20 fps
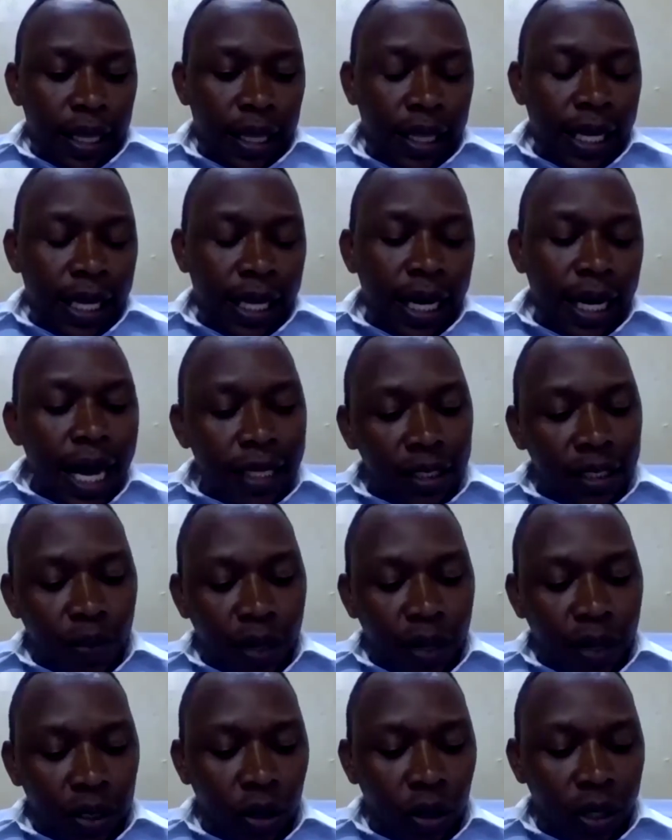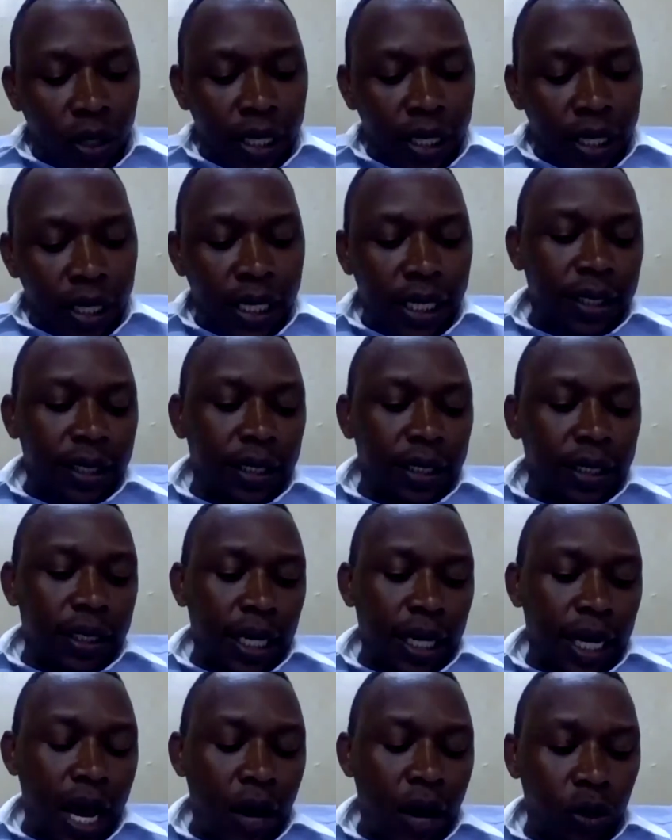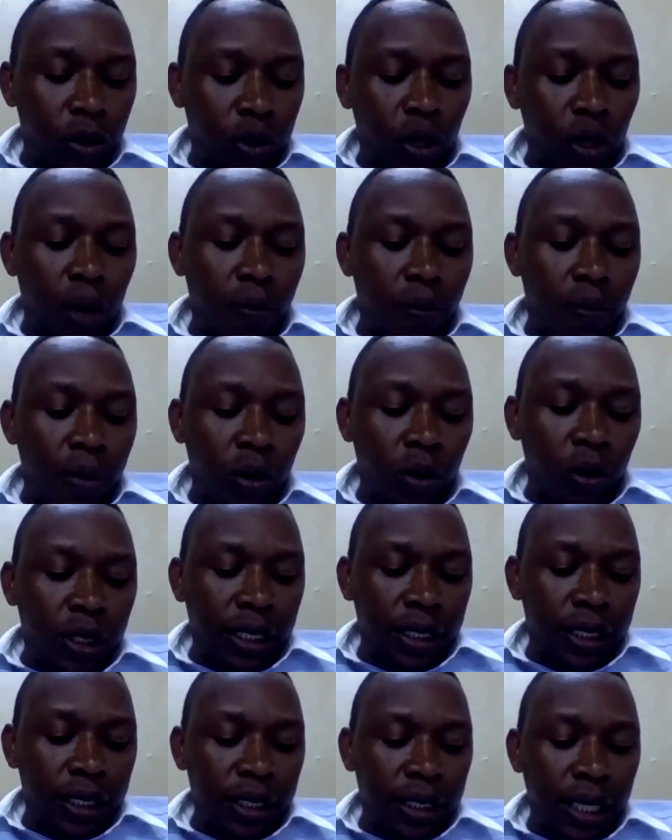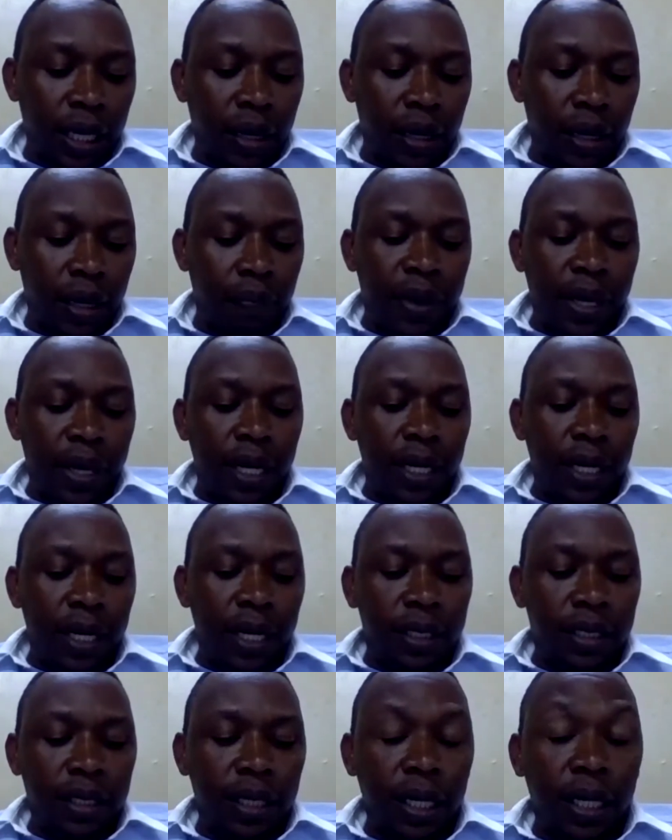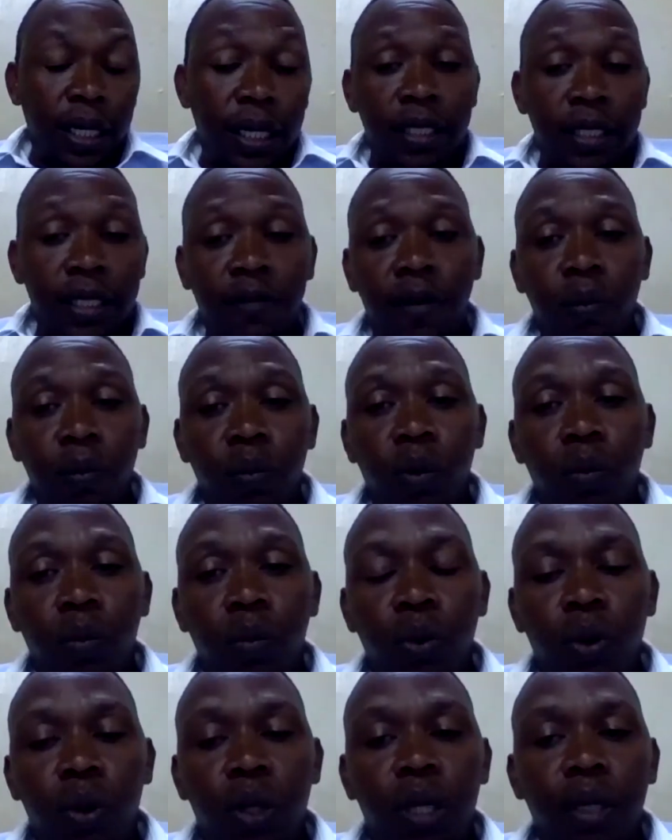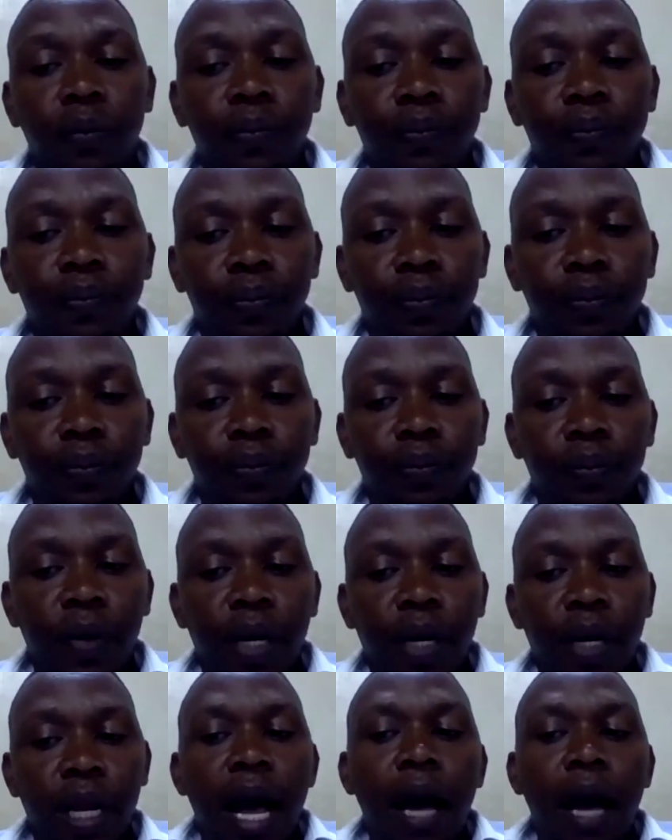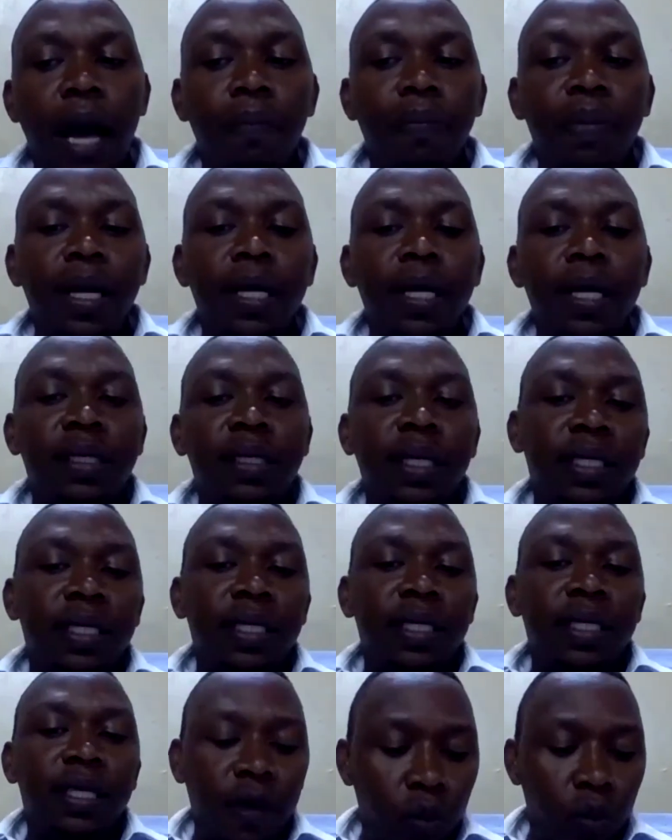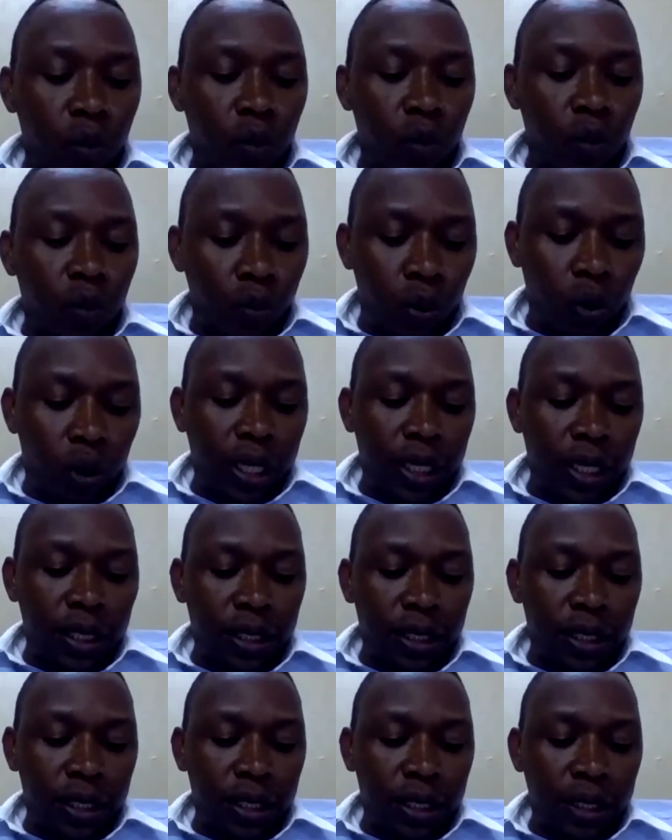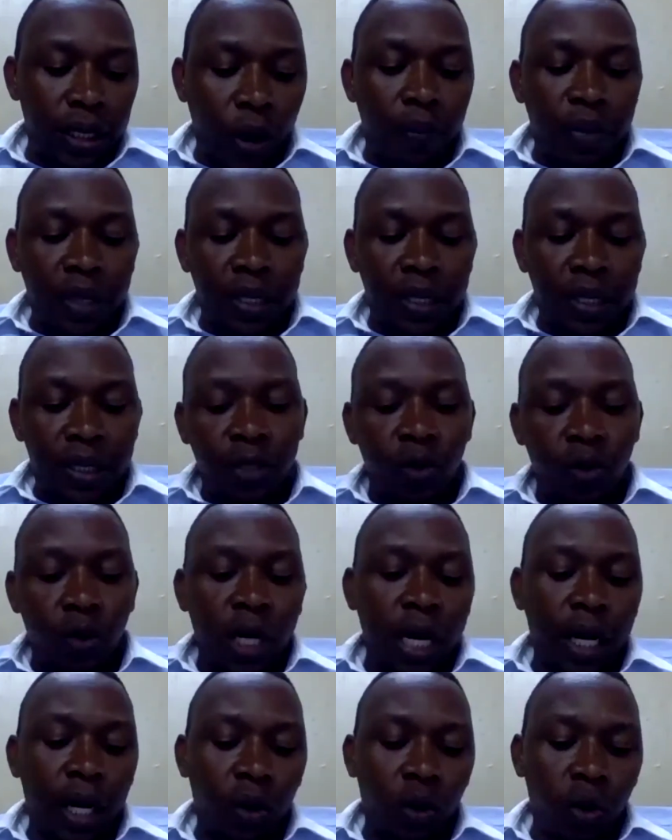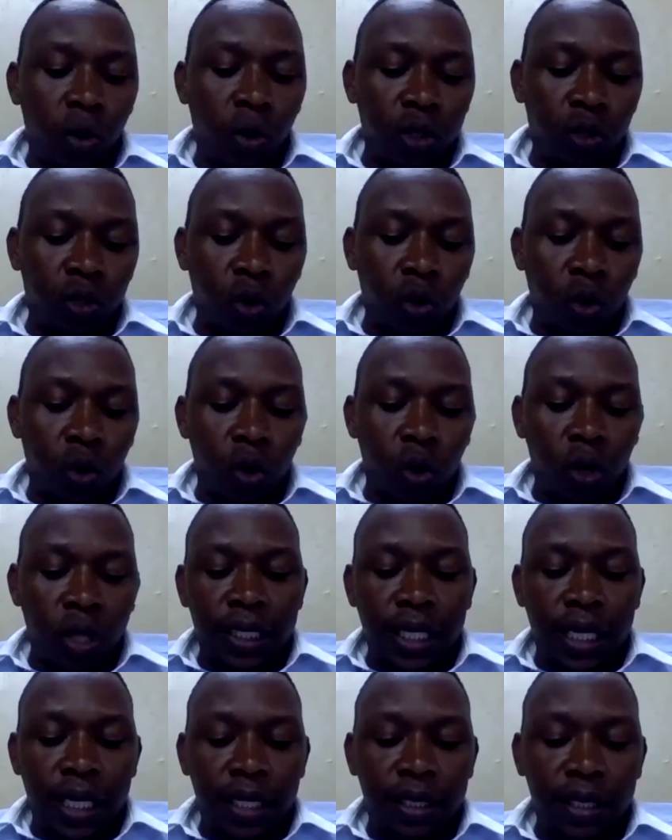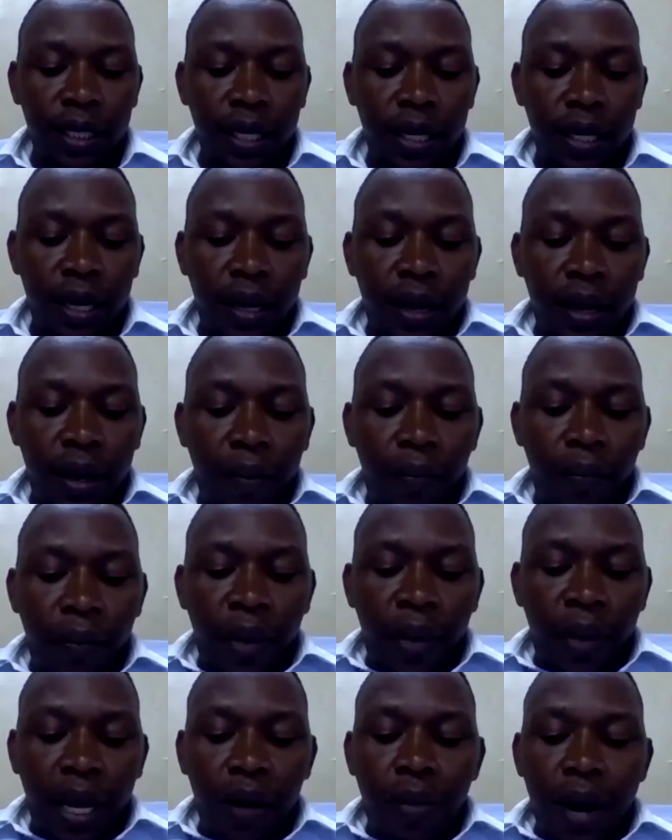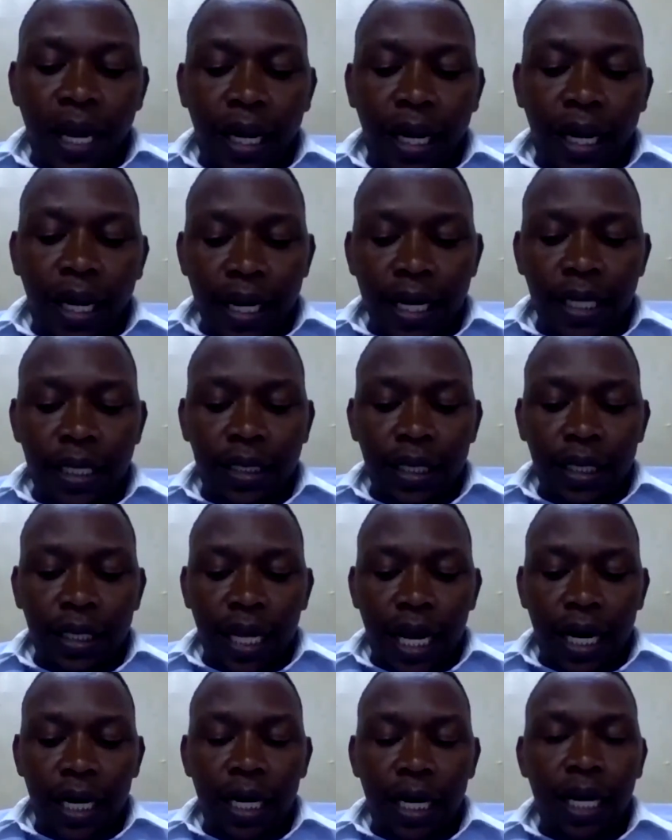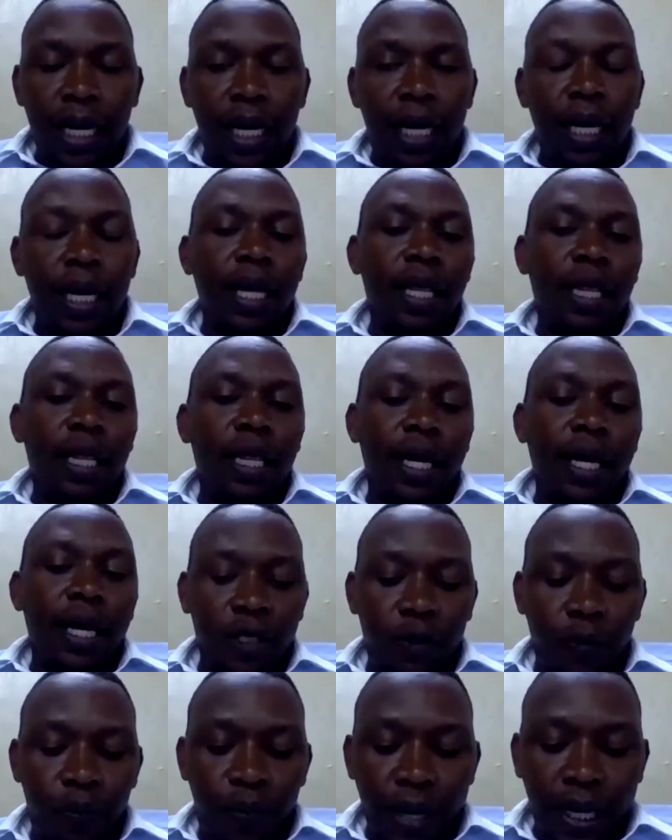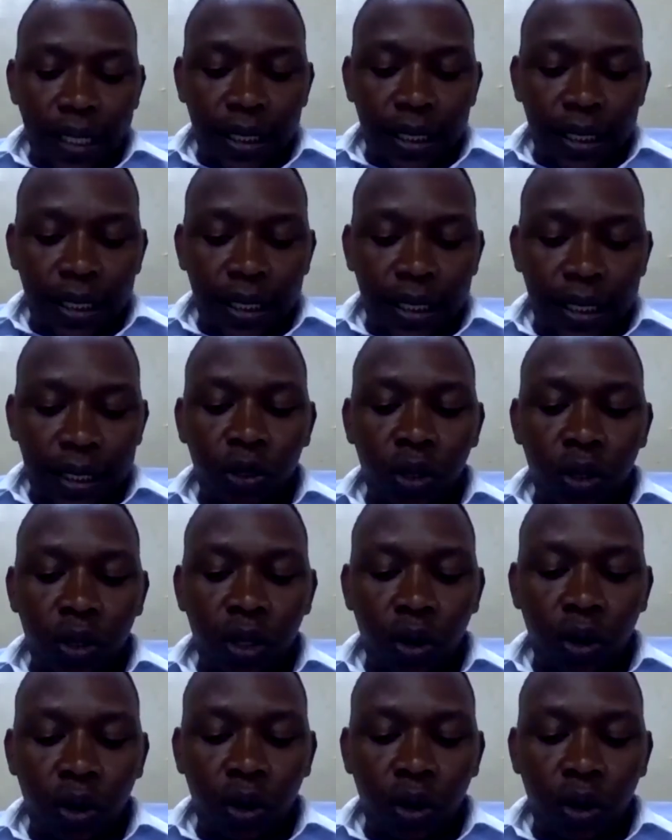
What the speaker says: the last but not the least I will talk about is bills receivable book. A bills receivable book is where a business owner records all the sales made by credit and the expectation